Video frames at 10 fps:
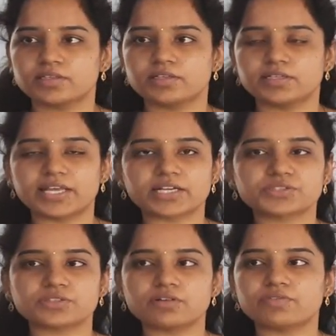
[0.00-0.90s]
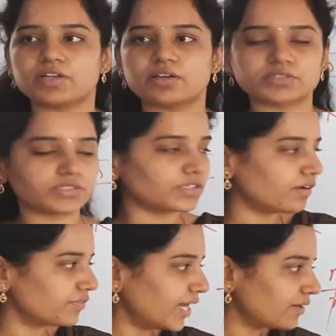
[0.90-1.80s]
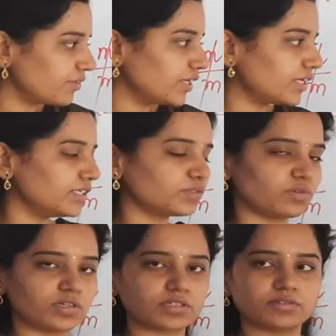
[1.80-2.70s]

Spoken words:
Direction of velocity of that vehicle is what?